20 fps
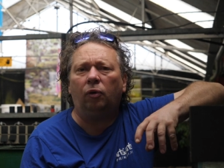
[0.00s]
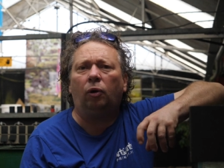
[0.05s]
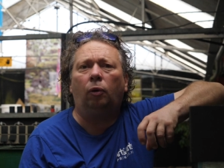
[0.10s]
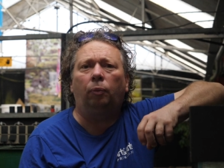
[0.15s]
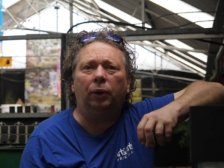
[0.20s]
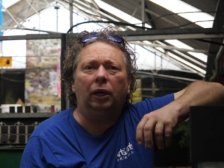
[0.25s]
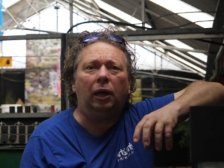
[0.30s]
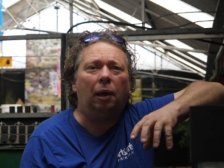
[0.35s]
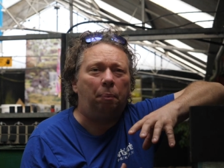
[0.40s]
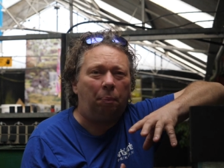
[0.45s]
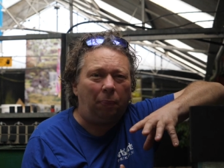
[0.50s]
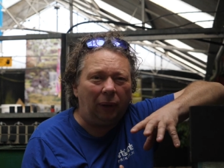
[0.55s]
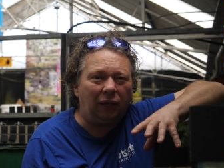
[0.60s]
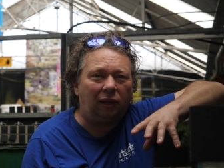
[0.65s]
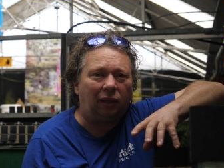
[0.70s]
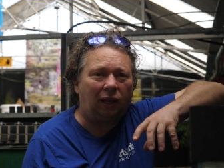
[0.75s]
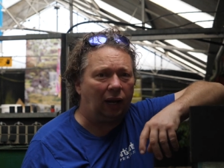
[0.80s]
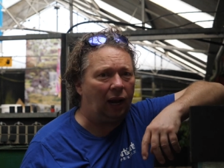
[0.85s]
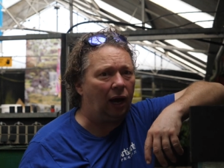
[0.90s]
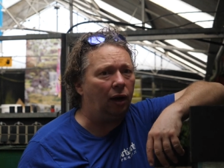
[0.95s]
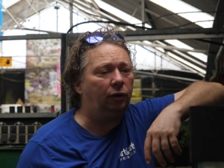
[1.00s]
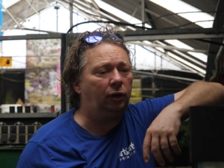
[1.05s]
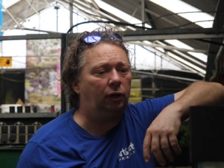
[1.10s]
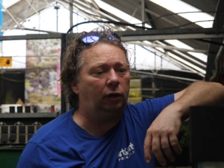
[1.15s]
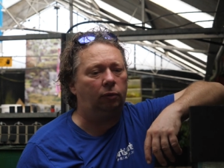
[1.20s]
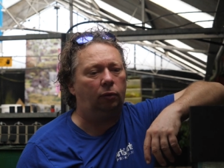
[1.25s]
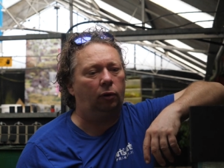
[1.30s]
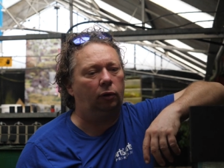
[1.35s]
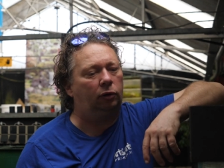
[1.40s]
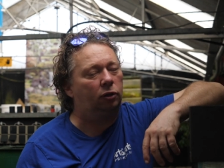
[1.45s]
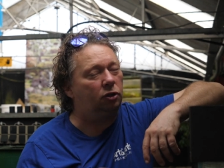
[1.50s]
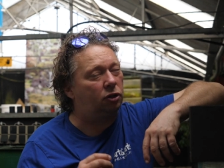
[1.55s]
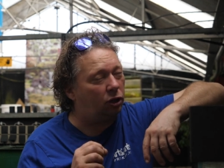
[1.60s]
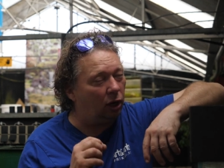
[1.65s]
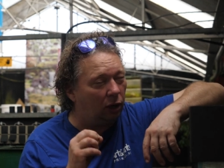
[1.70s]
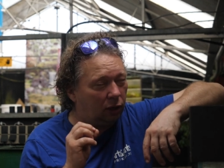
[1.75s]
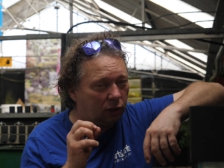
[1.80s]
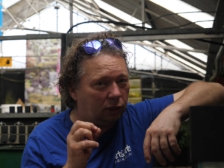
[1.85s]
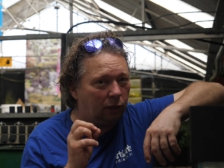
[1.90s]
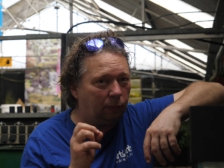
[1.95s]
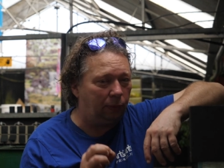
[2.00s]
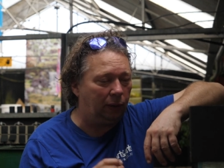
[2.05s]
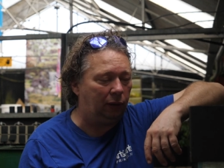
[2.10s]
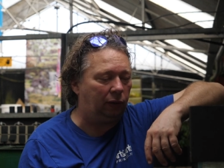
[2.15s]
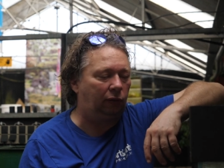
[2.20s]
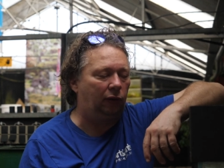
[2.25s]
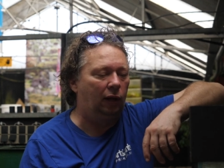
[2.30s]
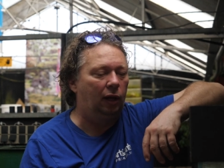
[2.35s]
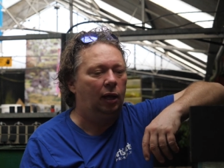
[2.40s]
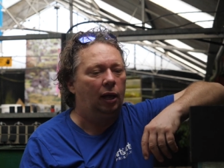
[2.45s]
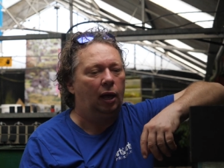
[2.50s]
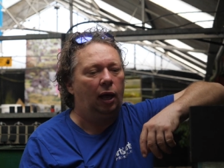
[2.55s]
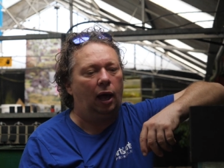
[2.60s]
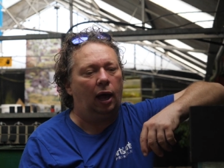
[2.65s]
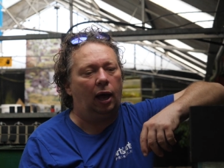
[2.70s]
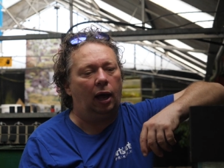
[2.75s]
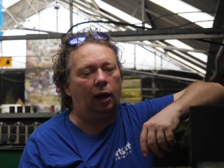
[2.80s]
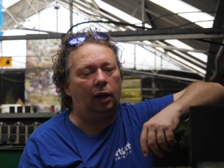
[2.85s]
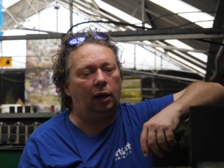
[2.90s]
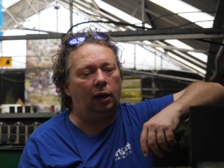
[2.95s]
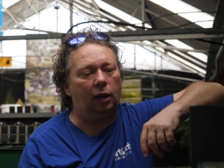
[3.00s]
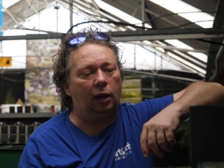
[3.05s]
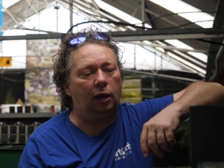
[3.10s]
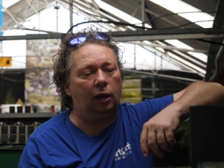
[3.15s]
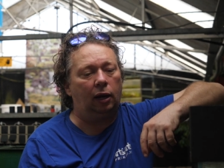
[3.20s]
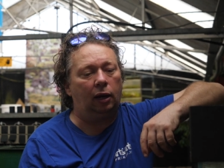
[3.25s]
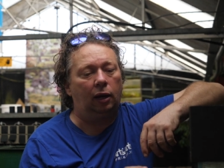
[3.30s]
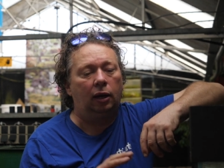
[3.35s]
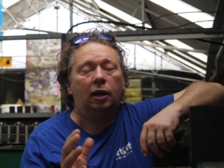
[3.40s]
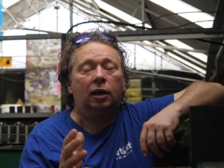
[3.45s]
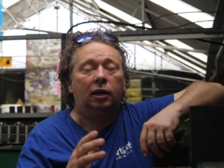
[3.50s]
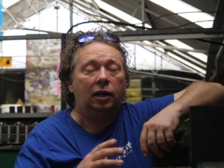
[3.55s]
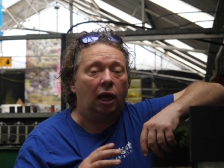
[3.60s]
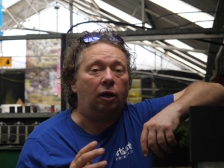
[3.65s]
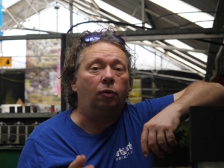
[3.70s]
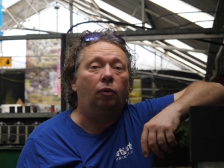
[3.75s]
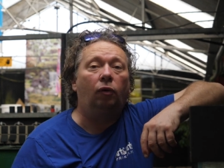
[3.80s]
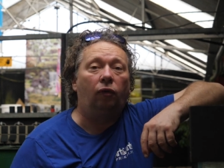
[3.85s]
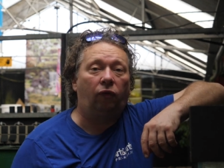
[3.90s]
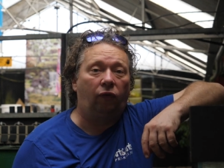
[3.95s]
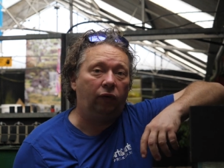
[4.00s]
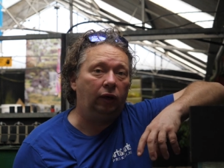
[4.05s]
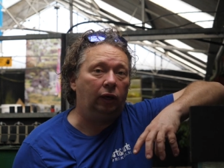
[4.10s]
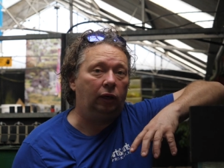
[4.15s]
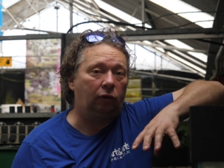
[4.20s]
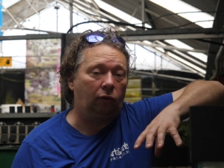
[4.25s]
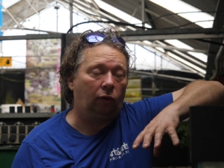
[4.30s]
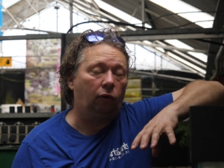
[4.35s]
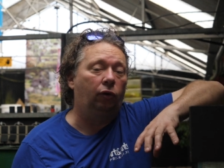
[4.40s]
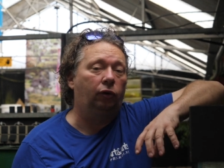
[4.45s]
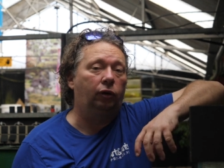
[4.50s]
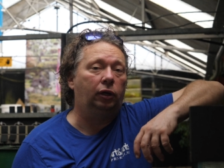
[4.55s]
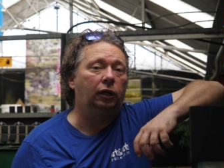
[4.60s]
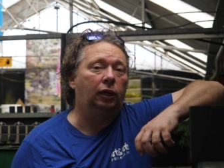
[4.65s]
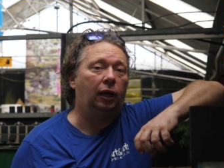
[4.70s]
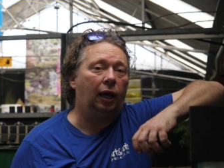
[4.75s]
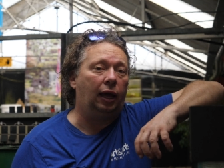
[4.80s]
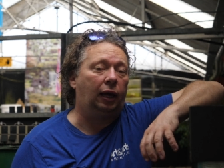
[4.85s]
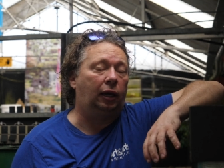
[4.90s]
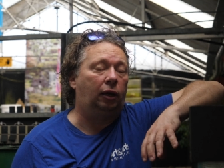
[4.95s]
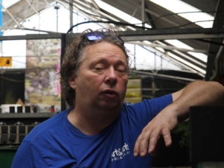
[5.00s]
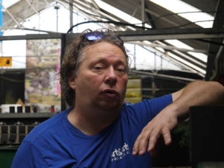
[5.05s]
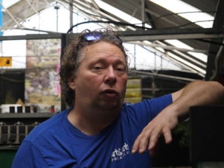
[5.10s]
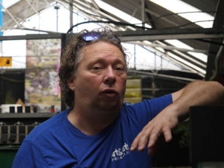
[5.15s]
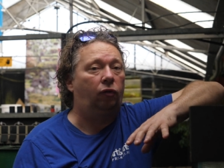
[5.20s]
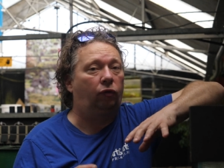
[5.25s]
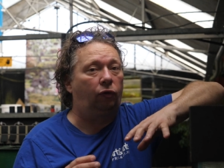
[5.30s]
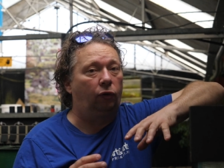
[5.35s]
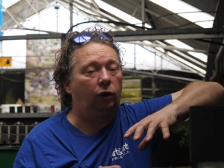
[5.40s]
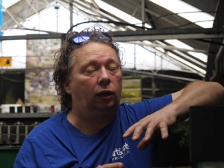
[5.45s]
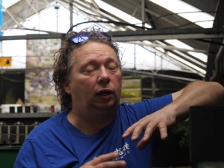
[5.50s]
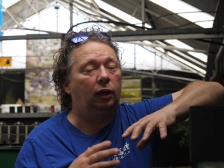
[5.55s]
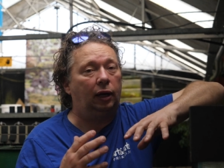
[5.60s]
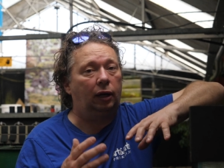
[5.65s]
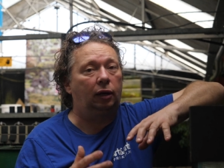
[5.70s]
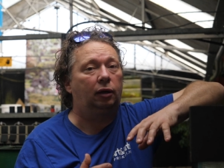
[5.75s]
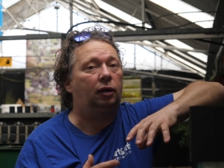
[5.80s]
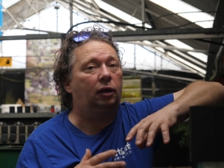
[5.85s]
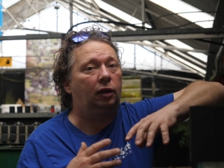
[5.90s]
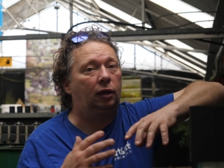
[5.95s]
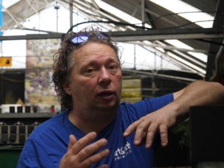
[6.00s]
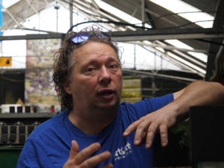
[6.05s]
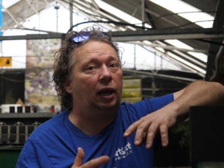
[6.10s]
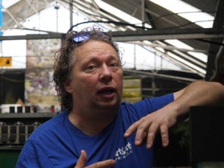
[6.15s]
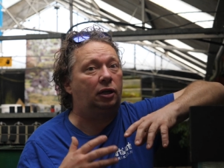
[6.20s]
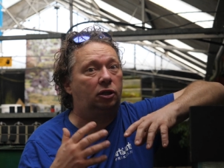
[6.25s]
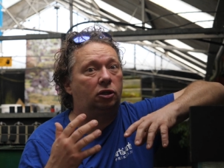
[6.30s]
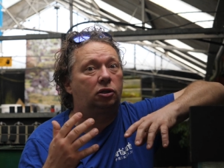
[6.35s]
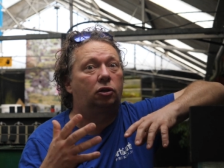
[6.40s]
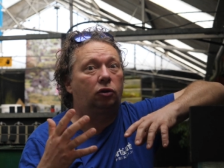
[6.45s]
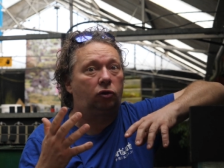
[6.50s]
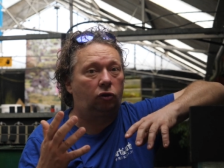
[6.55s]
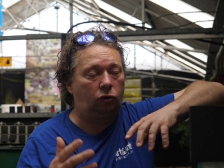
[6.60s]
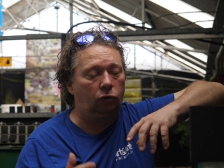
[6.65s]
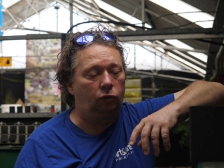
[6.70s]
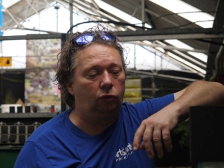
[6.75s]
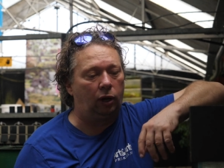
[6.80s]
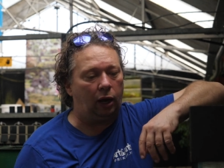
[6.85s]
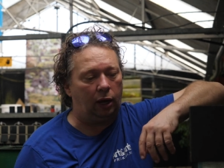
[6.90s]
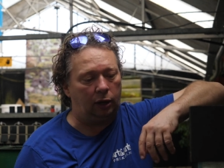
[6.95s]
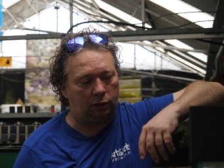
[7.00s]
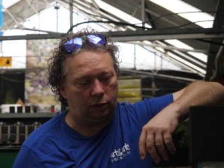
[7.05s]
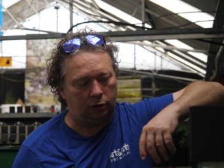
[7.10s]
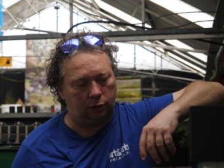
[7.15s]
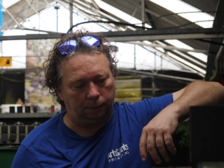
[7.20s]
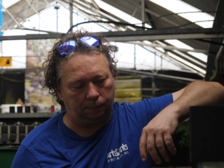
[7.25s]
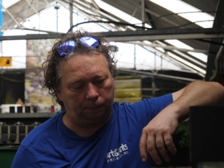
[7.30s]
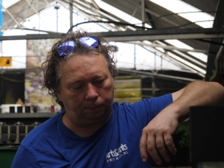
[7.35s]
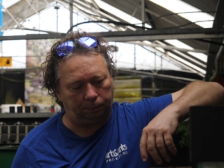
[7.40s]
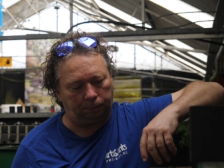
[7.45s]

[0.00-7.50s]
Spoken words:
be a bit cloudy, the water, just a bit, and they will feed on the egg yolk for the next 2 days.